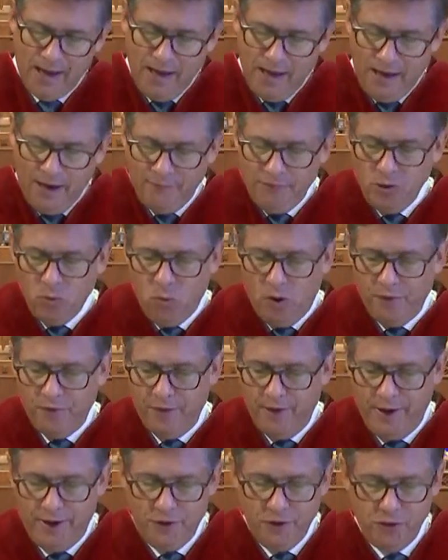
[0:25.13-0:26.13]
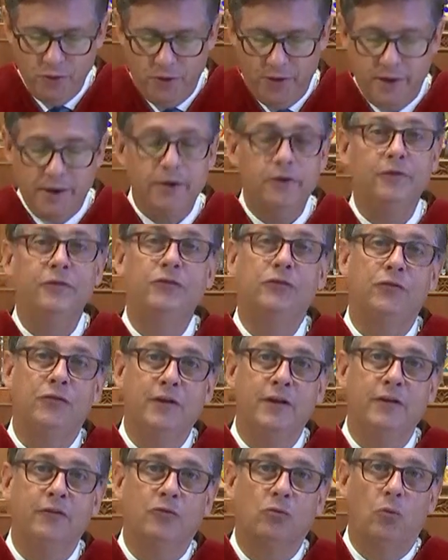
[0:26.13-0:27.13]
Everyone then who hears
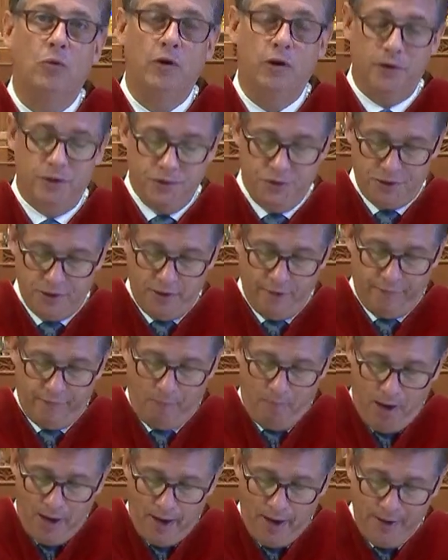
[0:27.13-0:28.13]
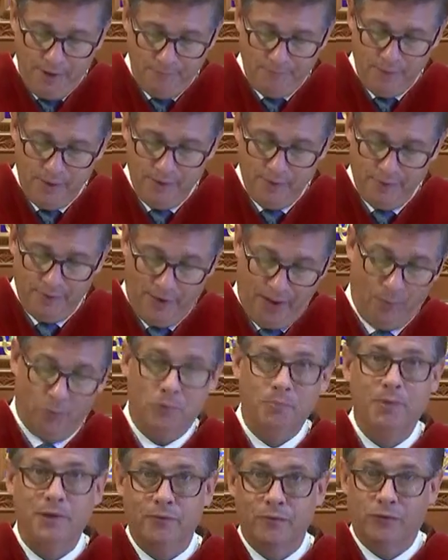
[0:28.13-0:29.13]
these words of mine, that
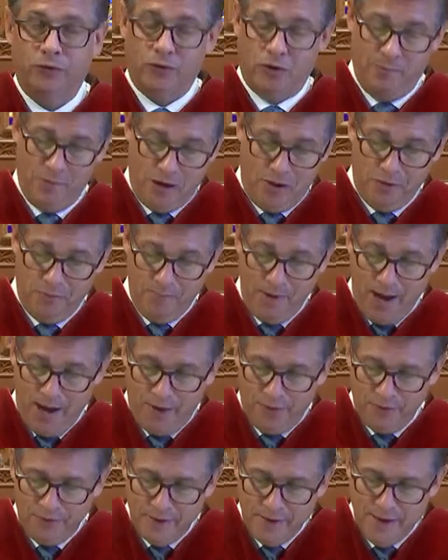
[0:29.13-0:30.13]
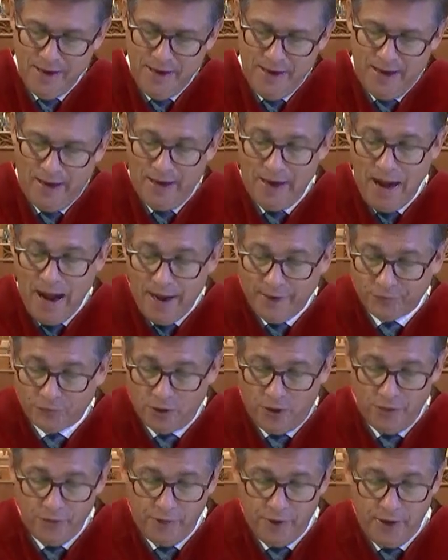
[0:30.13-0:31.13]
would be the Sermon on the Mount, and acts
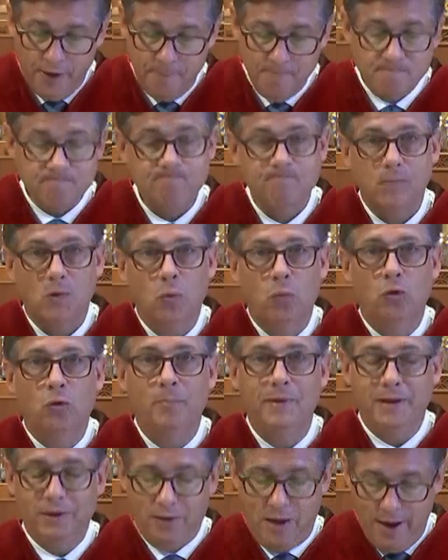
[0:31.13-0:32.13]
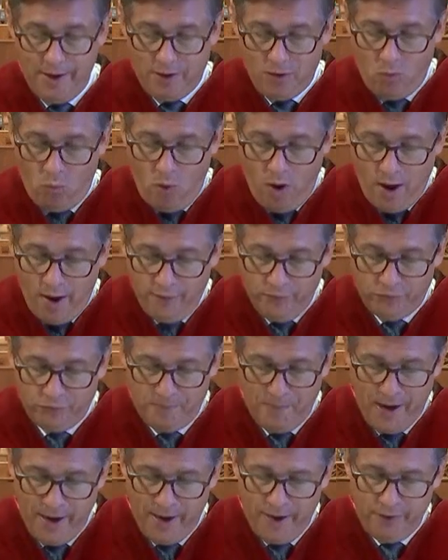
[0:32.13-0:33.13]
on them will be like a wise
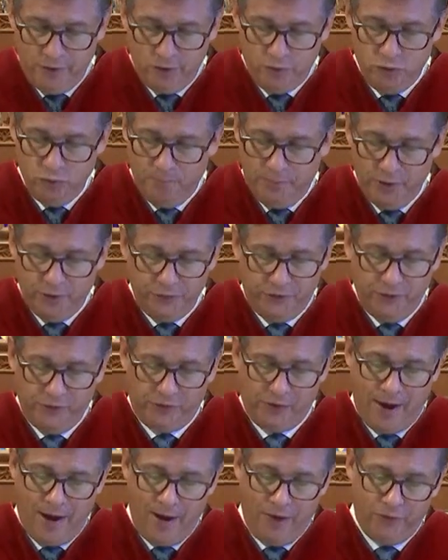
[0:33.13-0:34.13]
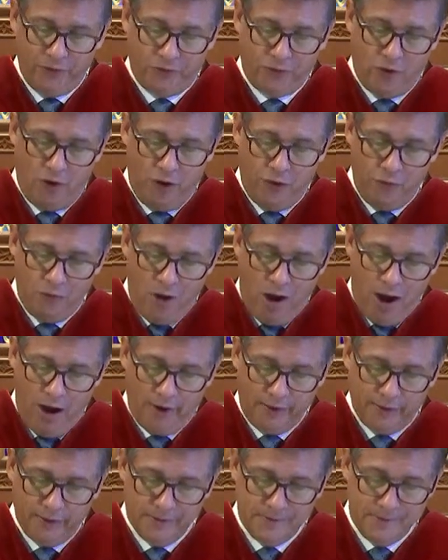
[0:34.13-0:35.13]
man who built his house on
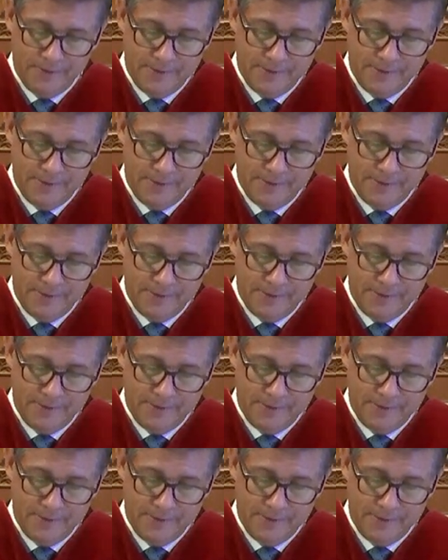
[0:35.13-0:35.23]
rock.